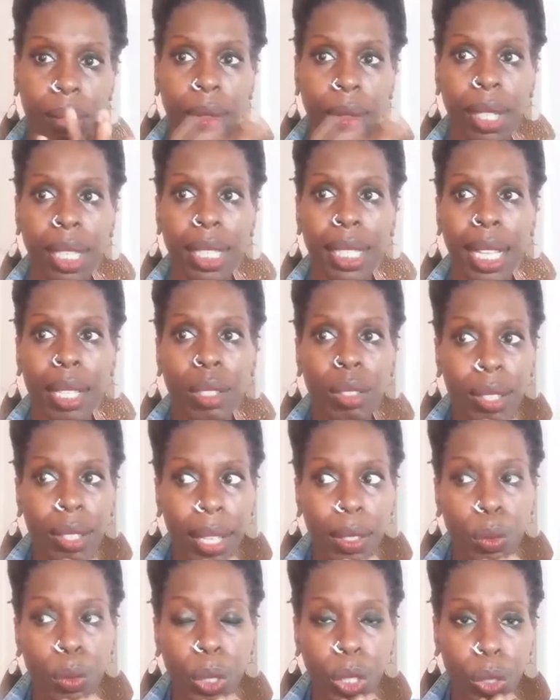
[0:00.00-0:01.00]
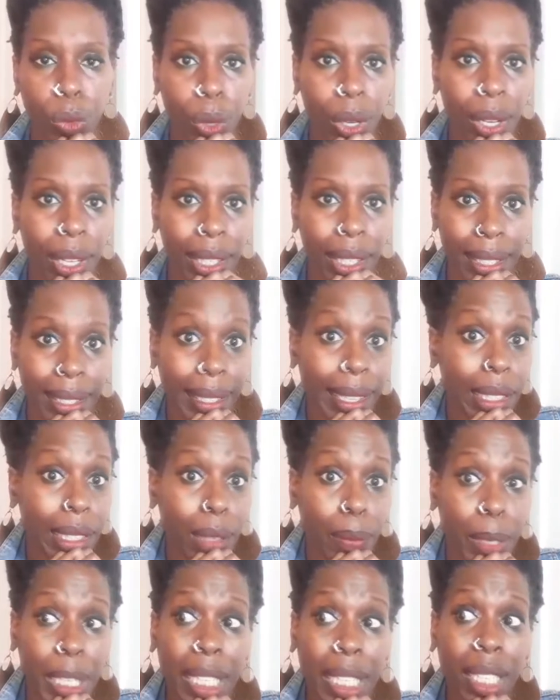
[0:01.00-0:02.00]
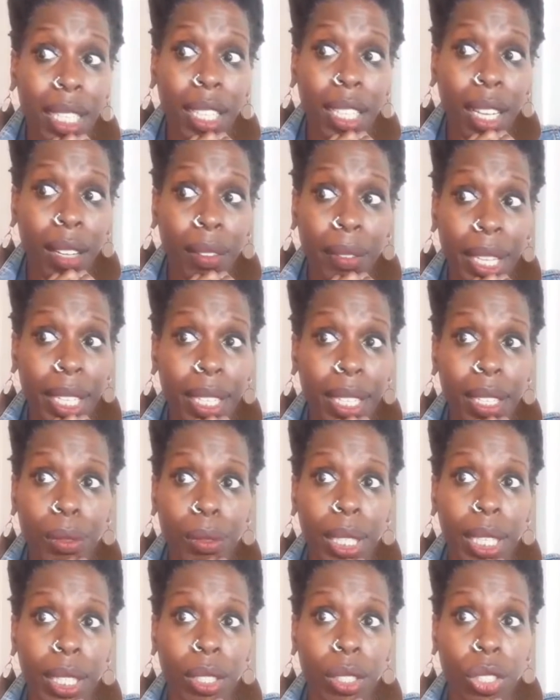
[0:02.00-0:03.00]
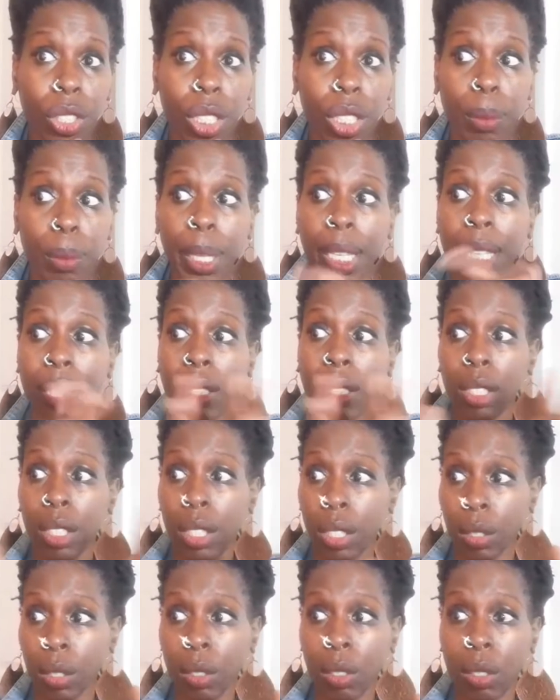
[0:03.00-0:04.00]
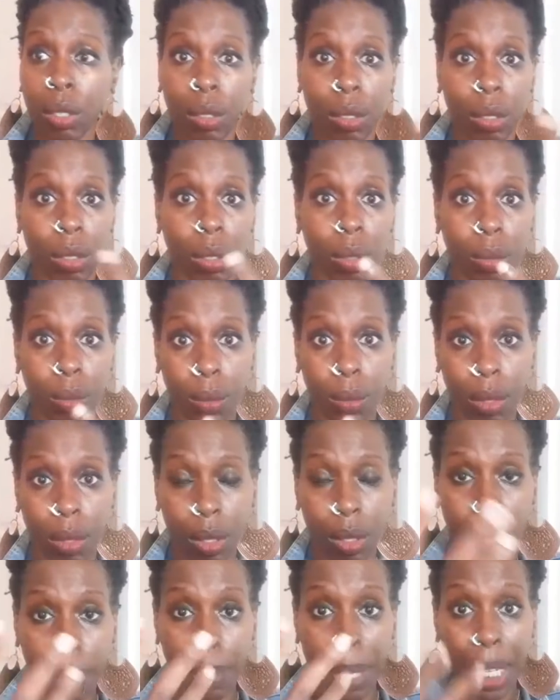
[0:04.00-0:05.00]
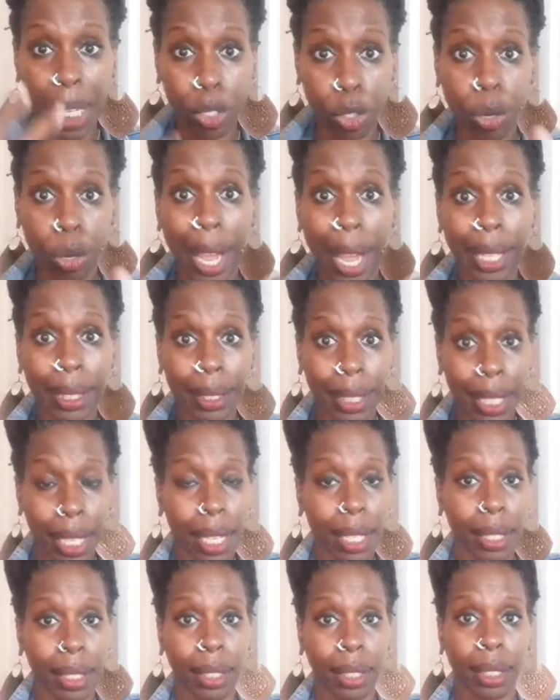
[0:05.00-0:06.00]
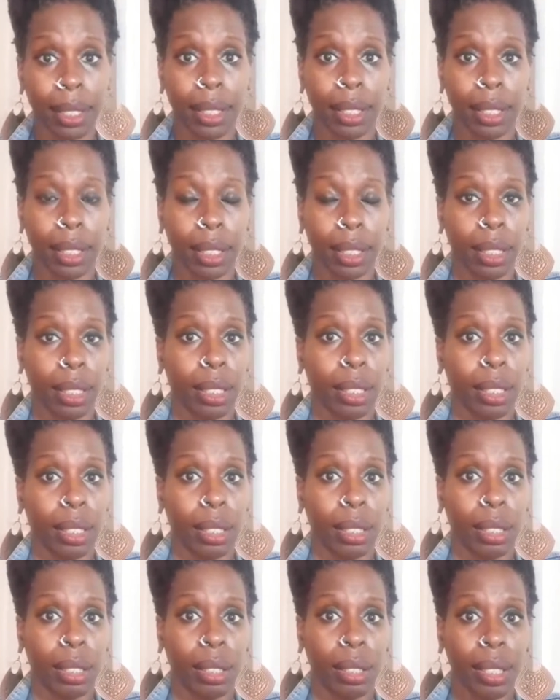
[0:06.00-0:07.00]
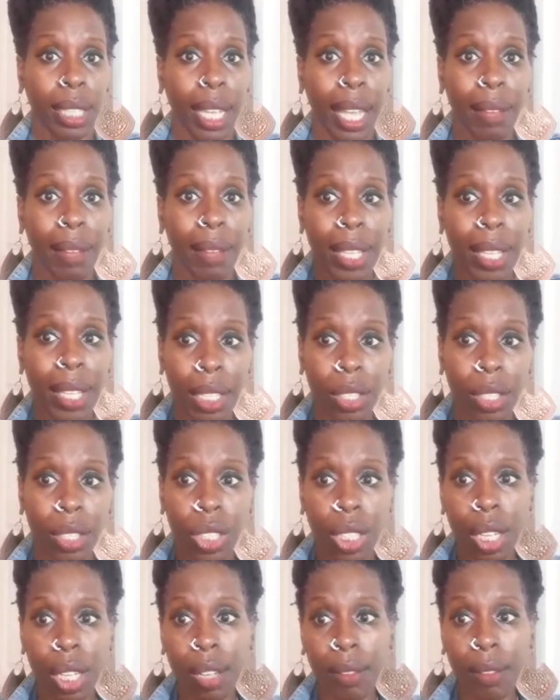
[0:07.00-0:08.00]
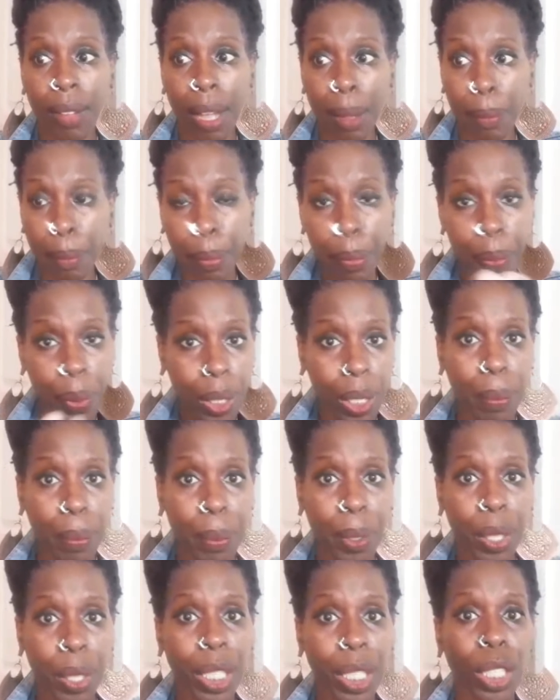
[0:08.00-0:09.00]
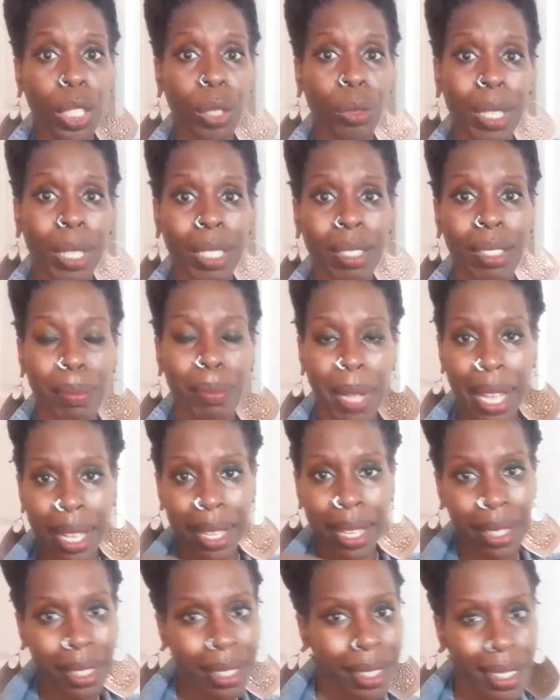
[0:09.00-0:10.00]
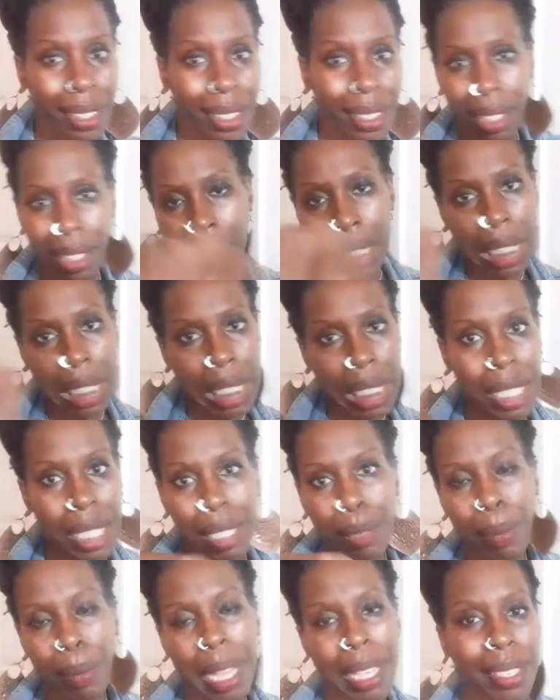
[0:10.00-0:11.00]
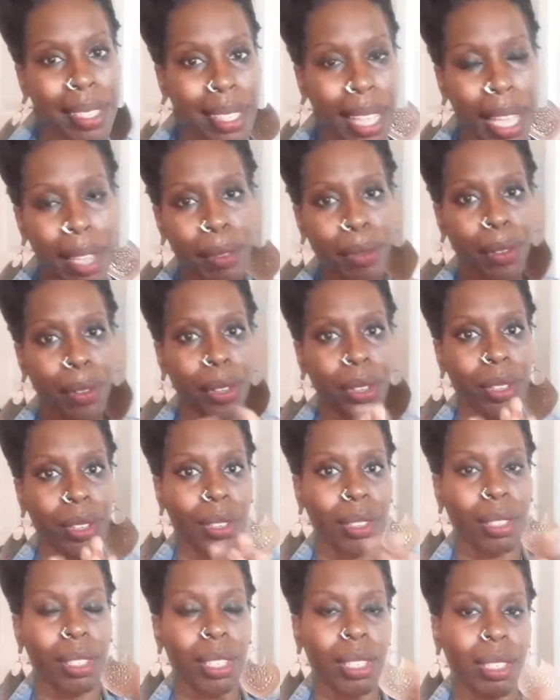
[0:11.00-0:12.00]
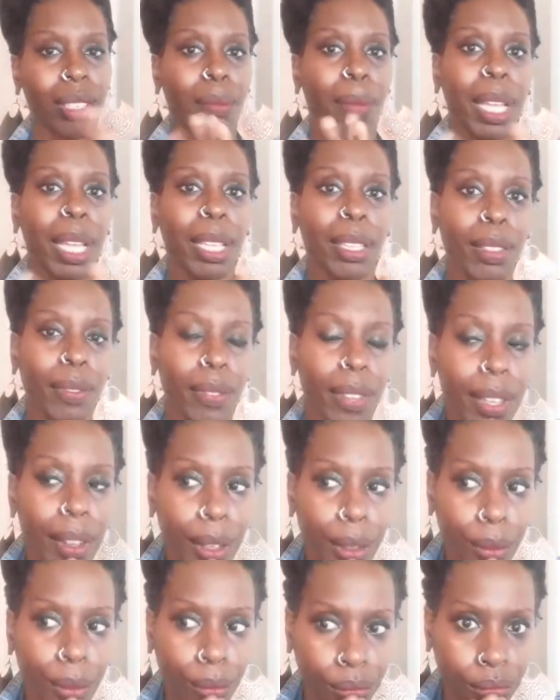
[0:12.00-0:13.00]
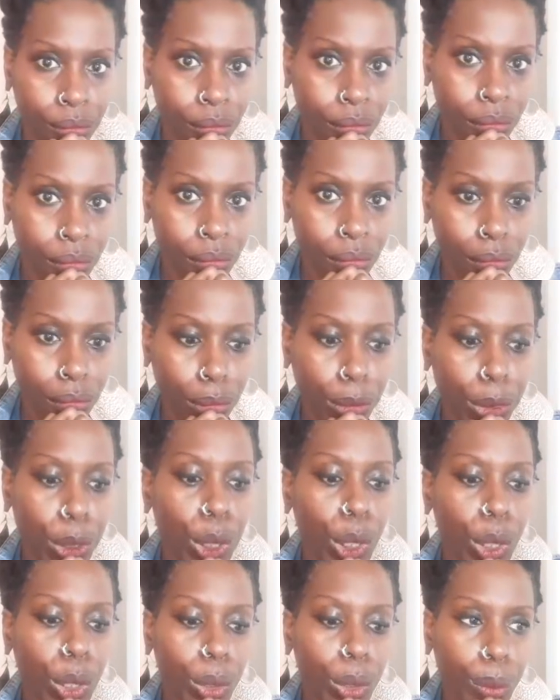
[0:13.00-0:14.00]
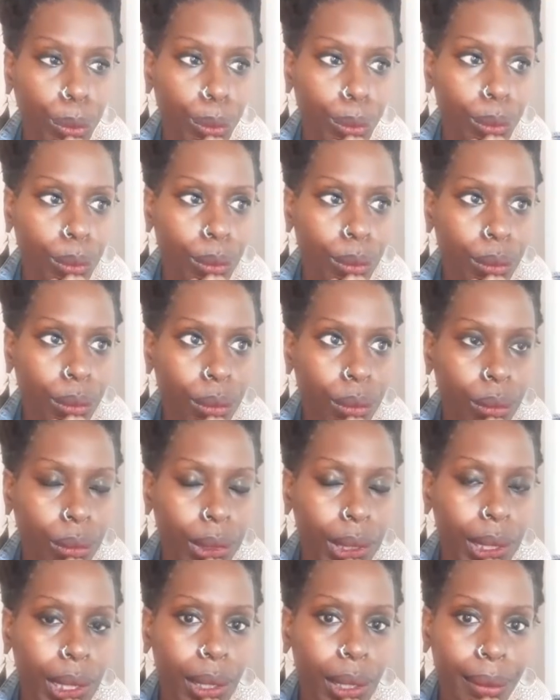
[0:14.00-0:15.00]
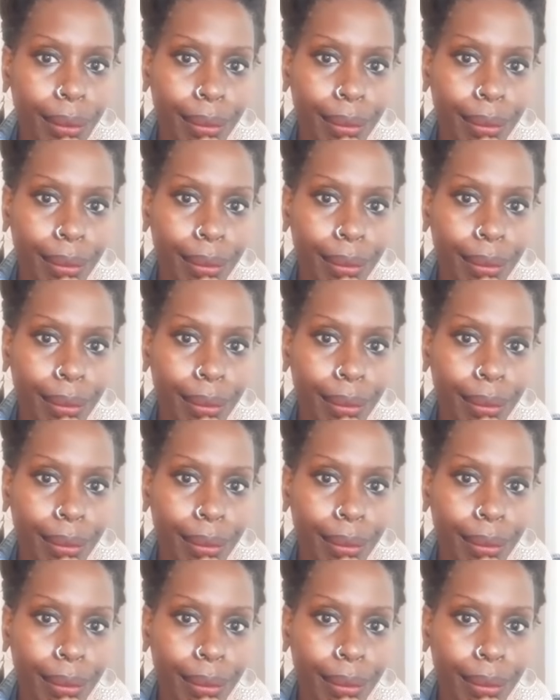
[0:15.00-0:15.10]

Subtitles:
And that's what you want, because that's the beginning of any relationship, is to be attracting, to have the energy of I'm pulling you into my cipher, into my sphere. So, you know,